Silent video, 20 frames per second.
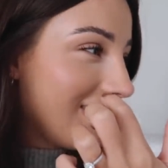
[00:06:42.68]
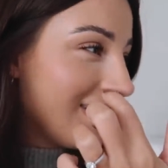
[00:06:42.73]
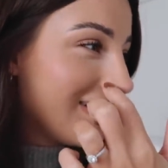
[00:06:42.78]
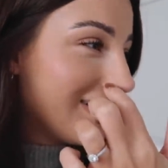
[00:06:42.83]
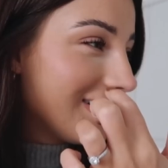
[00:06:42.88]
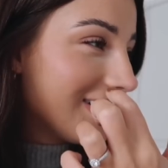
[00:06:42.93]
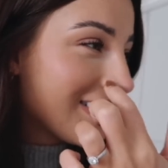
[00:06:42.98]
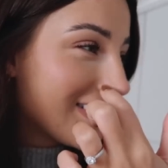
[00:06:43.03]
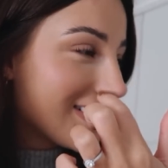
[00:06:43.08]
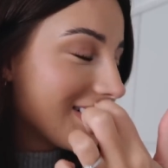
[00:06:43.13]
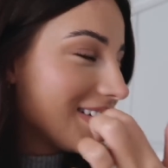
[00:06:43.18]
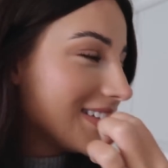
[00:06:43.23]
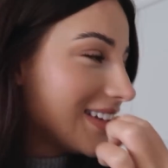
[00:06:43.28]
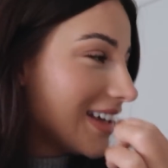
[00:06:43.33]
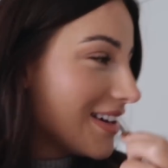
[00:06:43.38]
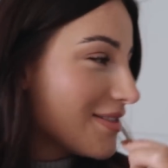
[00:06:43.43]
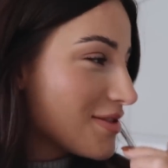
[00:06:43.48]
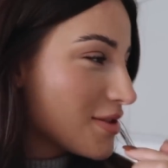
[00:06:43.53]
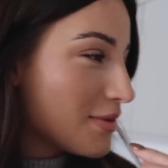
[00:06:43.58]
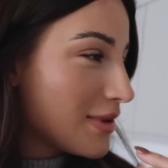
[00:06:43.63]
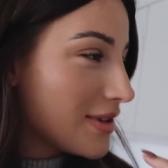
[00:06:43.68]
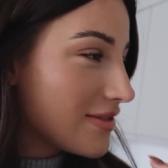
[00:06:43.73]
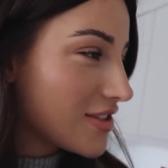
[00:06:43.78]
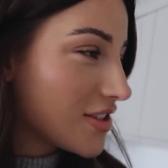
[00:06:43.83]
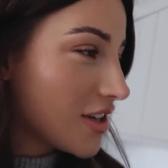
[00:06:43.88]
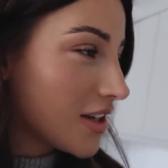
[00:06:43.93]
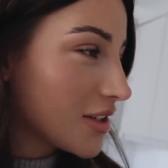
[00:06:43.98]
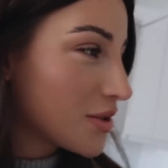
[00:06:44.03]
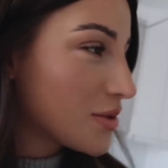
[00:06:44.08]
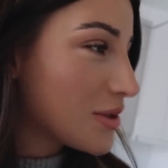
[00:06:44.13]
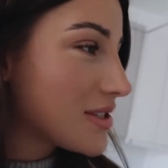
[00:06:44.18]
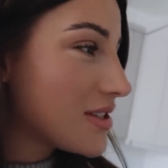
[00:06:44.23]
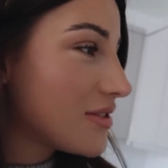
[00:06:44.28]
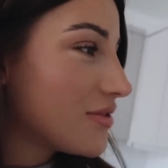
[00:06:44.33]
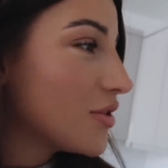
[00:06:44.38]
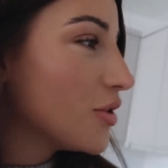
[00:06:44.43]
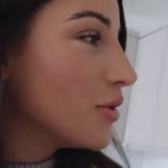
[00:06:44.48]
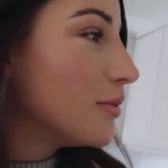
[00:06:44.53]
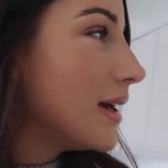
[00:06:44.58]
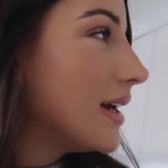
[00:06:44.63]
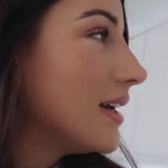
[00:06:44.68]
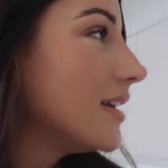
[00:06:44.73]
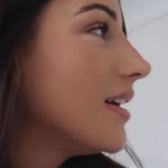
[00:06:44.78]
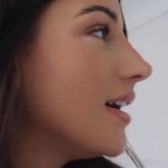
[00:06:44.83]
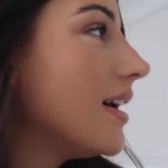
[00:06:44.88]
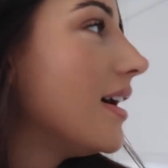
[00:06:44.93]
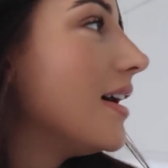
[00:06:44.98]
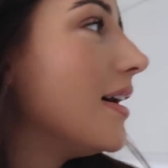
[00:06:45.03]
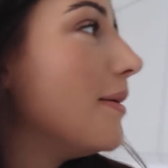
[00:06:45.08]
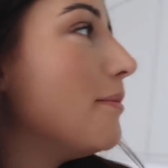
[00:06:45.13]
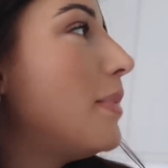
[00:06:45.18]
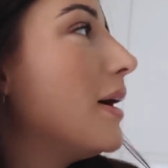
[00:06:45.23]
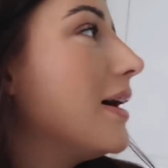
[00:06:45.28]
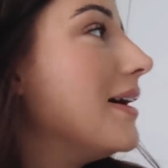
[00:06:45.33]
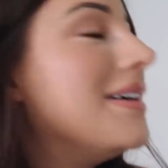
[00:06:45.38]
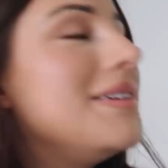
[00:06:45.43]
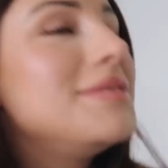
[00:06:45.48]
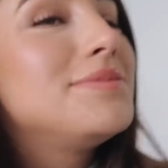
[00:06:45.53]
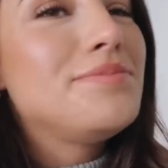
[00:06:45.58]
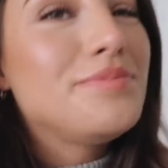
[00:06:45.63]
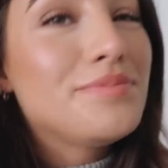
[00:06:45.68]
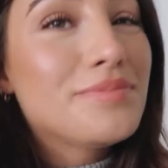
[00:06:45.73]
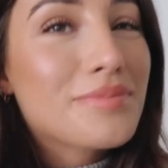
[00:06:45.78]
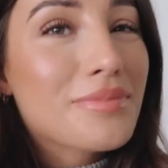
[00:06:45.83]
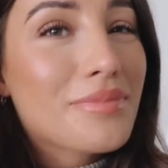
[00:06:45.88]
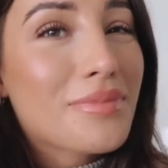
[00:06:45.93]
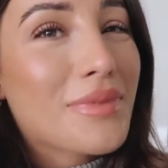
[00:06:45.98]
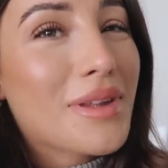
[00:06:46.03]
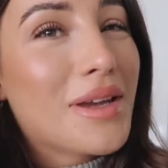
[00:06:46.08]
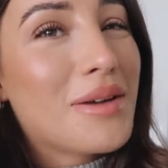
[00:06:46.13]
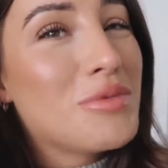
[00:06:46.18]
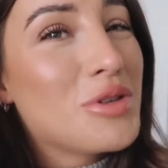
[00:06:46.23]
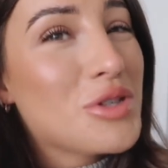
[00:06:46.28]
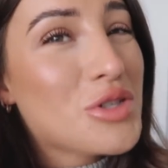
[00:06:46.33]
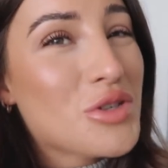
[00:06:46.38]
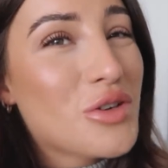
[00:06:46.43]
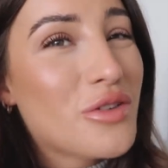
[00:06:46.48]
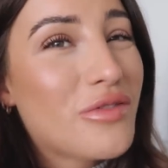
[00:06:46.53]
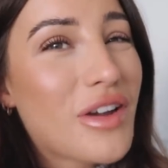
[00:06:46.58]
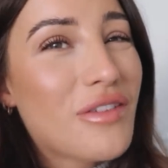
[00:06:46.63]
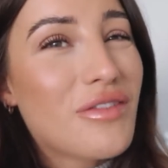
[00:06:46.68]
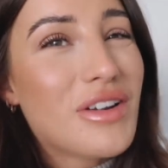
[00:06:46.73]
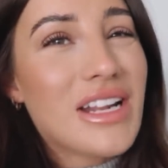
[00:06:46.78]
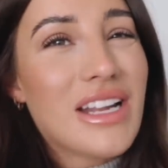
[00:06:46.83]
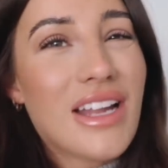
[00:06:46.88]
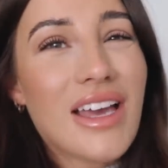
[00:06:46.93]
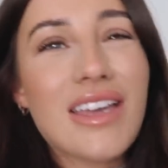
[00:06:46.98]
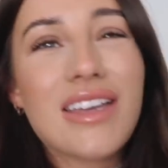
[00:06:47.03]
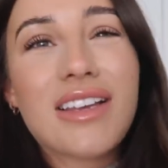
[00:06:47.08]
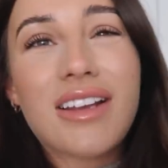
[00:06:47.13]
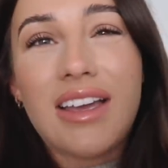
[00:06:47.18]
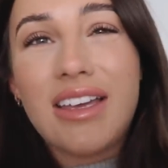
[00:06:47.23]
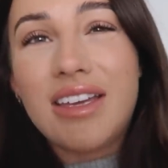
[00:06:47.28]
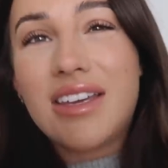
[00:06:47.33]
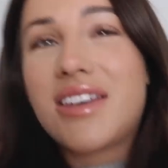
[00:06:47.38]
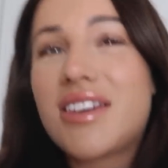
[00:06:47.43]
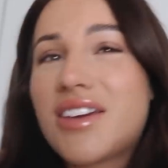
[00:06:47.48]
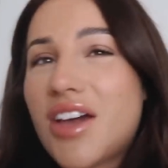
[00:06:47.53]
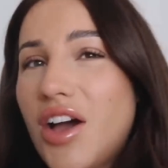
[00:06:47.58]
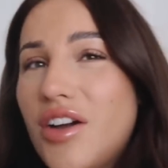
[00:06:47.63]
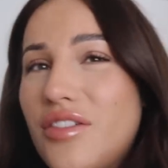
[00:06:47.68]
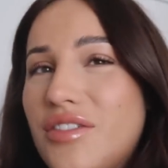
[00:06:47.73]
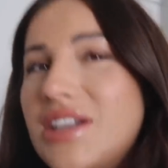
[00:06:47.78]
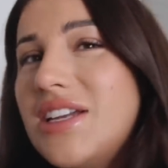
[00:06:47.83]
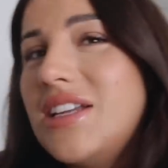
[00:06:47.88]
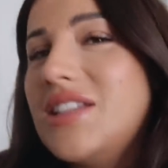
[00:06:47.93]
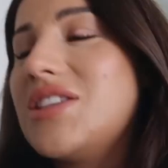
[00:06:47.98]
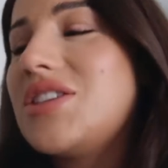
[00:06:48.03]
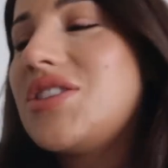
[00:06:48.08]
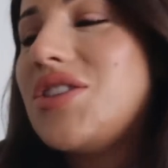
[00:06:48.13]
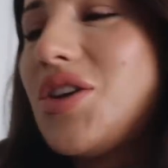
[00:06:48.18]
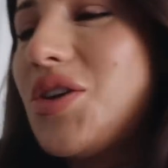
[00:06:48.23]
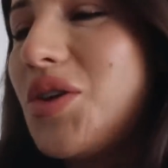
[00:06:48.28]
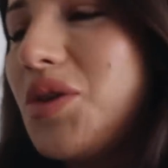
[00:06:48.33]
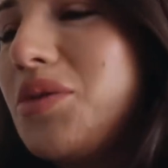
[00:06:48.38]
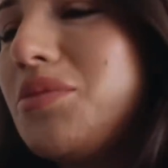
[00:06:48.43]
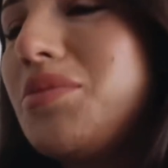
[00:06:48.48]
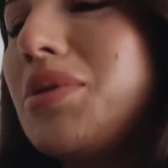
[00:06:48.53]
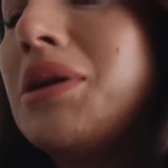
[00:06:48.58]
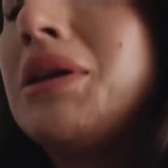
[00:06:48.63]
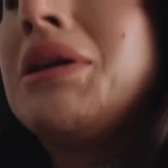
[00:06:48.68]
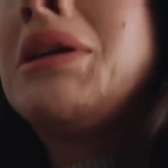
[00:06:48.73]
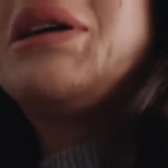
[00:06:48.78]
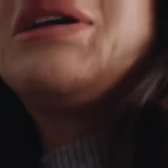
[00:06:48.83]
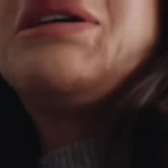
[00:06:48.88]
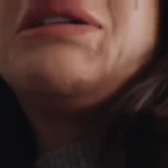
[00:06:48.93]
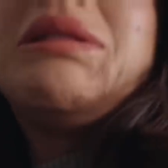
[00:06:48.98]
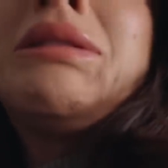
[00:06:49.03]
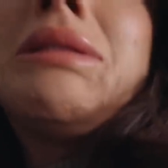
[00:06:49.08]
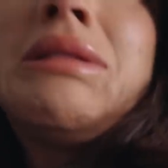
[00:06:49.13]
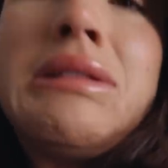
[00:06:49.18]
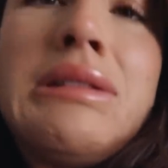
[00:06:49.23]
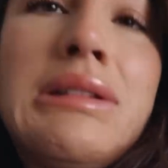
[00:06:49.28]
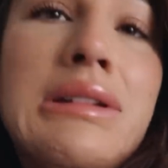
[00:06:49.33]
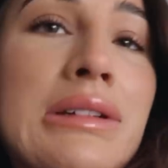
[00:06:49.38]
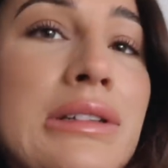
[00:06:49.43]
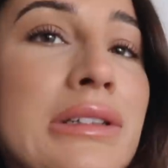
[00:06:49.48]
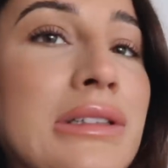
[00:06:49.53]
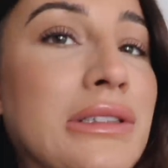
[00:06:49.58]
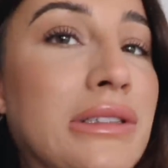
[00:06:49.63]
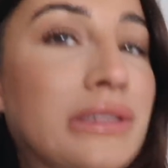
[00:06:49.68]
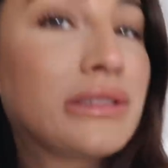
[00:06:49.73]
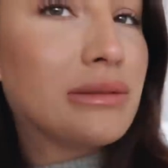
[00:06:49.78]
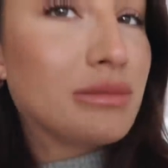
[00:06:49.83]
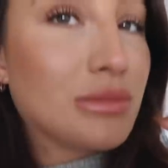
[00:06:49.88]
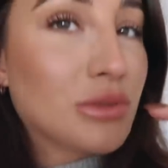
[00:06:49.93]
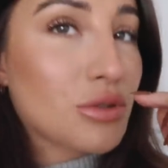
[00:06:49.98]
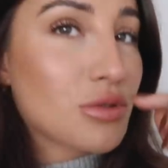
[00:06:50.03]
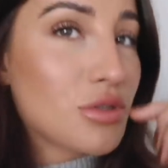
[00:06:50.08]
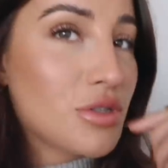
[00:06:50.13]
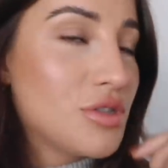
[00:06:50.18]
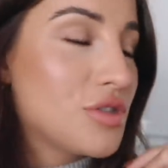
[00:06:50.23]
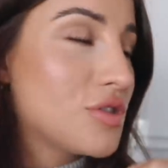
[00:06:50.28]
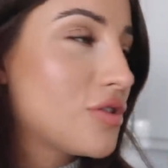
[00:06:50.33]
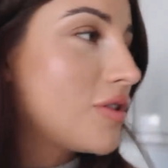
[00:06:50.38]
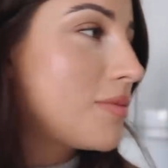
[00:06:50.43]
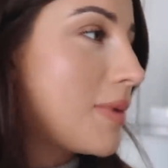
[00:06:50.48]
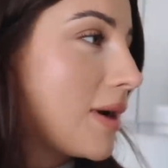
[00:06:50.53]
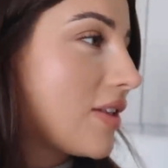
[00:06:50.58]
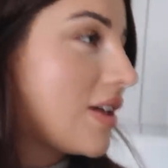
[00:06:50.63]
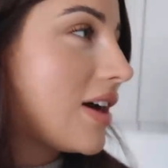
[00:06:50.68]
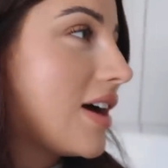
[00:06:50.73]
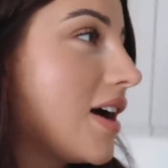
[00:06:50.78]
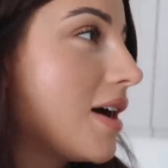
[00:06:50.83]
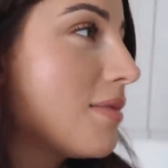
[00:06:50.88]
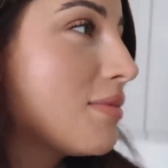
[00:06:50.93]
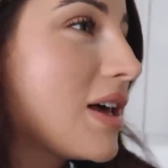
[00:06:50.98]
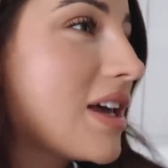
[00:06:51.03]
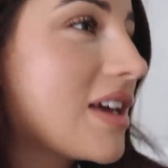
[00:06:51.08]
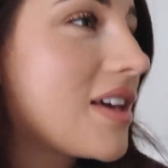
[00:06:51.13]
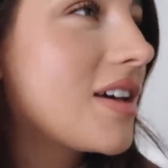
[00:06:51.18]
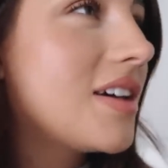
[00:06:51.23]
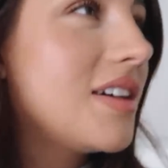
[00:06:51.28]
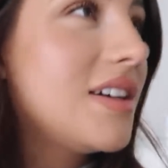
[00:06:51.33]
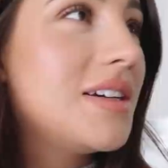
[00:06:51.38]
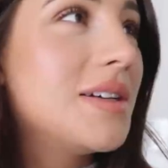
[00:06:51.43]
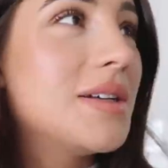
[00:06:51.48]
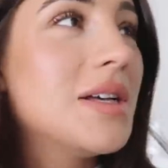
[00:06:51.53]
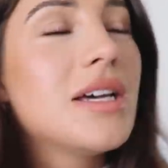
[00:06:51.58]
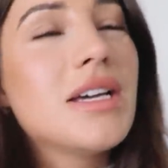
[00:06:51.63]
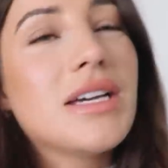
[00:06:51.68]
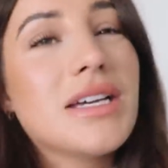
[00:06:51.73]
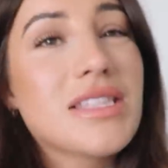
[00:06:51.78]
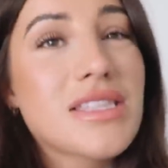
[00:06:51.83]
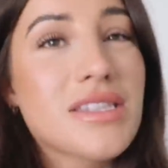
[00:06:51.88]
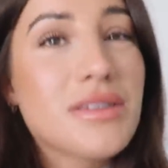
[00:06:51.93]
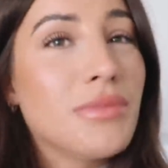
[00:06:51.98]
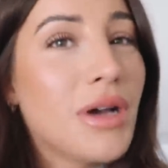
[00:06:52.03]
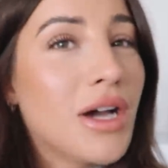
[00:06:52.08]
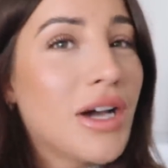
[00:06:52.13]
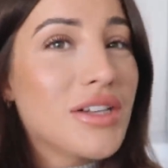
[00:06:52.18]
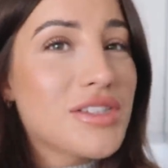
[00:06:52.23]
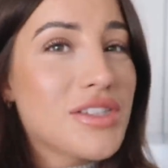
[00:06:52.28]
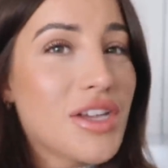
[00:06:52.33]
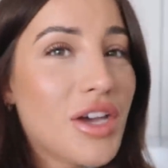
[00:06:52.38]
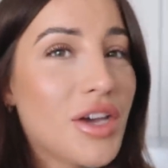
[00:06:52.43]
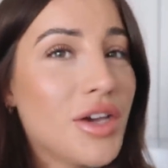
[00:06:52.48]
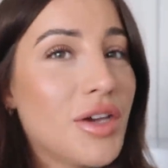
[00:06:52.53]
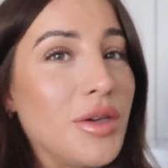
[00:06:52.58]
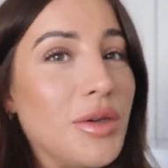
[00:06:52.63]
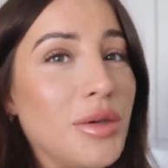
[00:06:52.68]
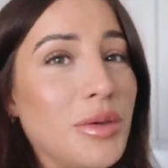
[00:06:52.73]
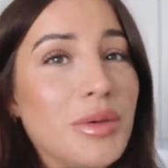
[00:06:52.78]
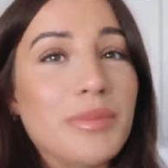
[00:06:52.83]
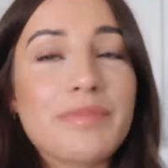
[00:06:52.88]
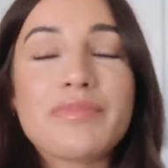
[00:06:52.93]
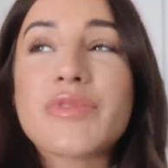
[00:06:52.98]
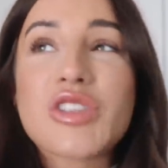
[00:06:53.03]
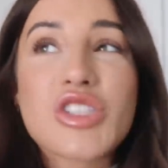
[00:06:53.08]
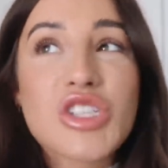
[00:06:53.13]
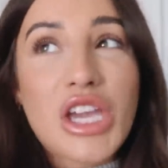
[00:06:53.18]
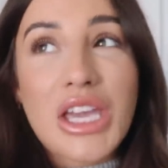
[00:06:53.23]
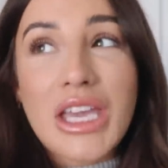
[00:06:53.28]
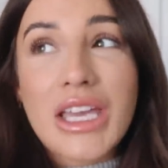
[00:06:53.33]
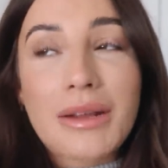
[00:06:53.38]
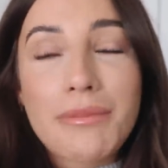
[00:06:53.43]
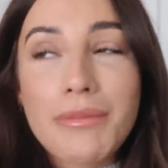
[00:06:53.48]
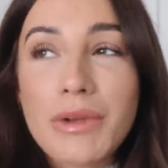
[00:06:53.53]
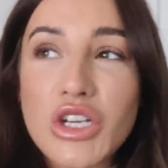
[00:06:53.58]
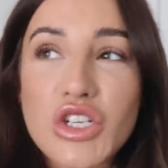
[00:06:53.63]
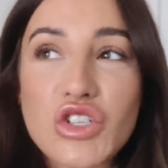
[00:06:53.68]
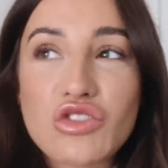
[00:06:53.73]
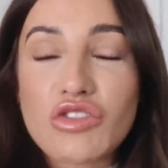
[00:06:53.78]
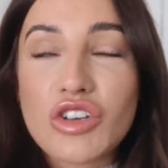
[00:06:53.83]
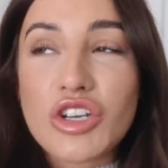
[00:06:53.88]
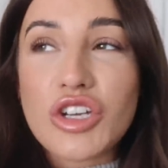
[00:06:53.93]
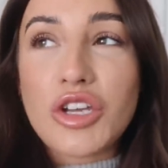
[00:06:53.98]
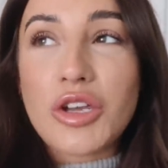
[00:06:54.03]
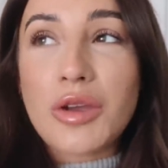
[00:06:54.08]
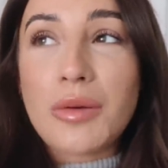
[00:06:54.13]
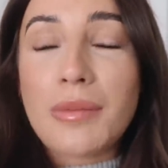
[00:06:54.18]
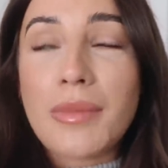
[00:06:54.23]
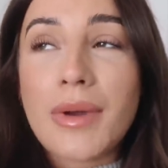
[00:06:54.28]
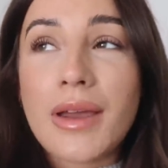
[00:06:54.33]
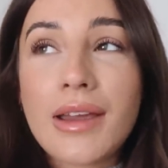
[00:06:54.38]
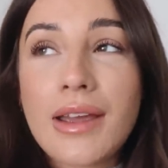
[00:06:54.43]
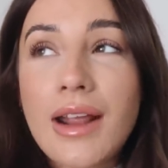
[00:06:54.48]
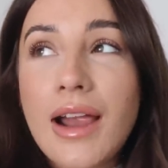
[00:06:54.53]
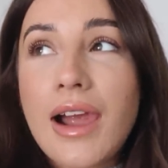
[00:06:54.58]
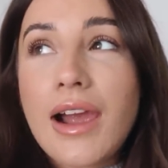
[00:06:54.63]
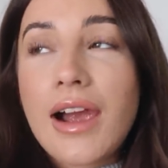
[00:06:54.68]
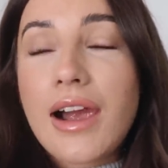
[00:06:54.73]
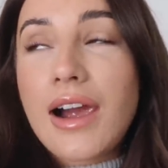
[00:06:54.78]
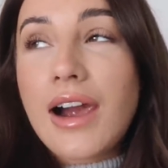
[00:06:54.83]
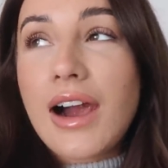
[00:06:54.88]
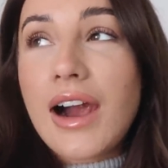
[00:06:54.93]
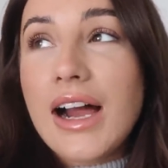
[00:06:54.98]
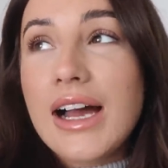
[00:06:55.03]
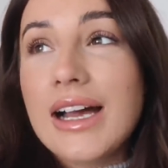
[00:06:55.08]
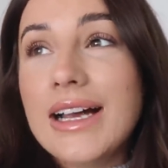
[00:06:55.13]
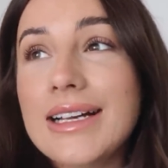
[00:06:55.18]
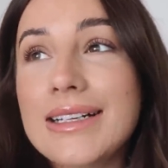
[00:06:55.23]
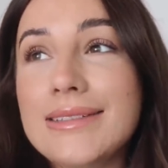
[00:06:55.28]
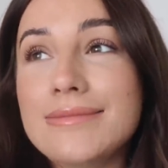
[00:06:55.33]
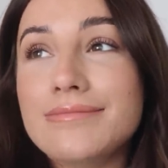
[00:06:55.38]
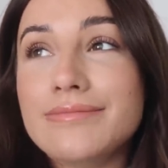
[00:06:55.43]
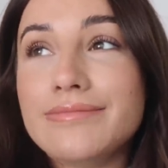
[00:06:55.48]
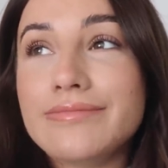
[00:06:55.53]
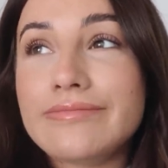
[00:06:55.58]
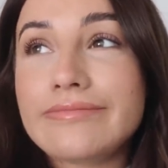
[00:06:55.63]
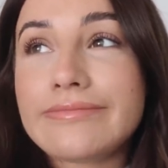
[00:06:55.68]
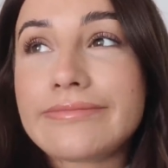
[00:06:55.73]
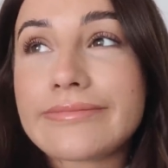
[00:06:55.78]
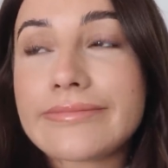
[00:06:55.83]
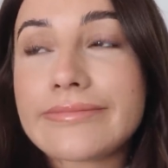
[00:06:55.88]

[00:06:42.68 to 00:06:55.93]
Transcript: oh God, that was a bit of a tongue twister for me. But I'm not sure if I really like like curried soup. I'm not too sure about that. I'm like a tomato, chicken and mushroom, um,